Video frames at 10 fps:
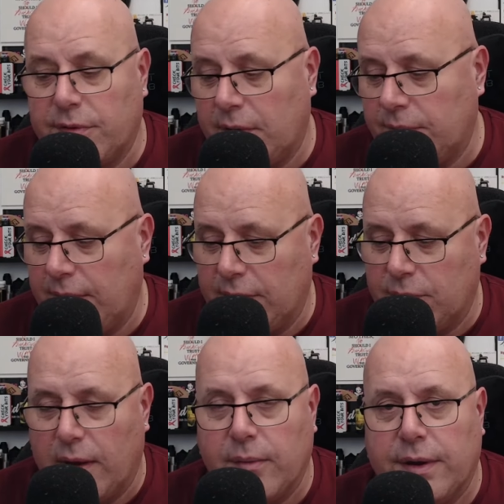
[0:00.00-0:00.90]
so that's
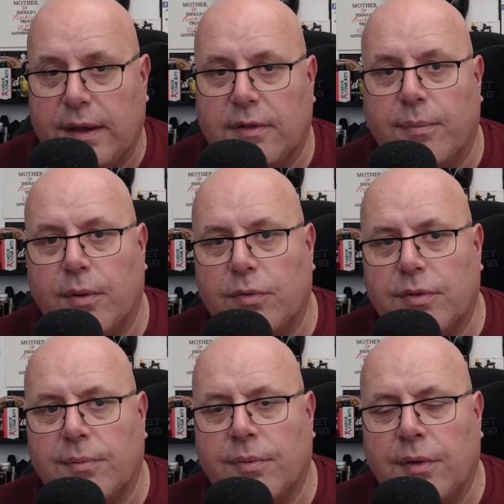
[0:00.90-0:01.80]
why we need to boost
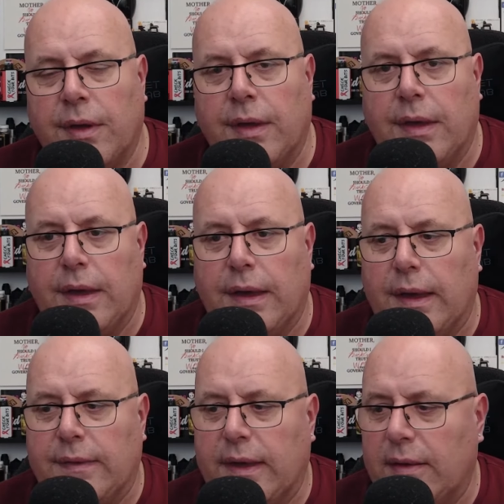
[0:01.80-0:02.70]
them
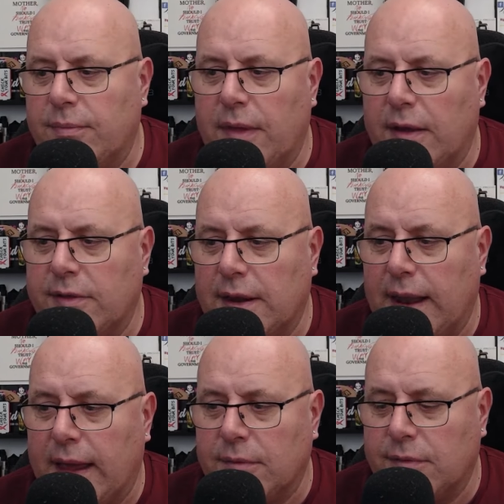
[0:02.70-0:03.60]
and get them nice and loud.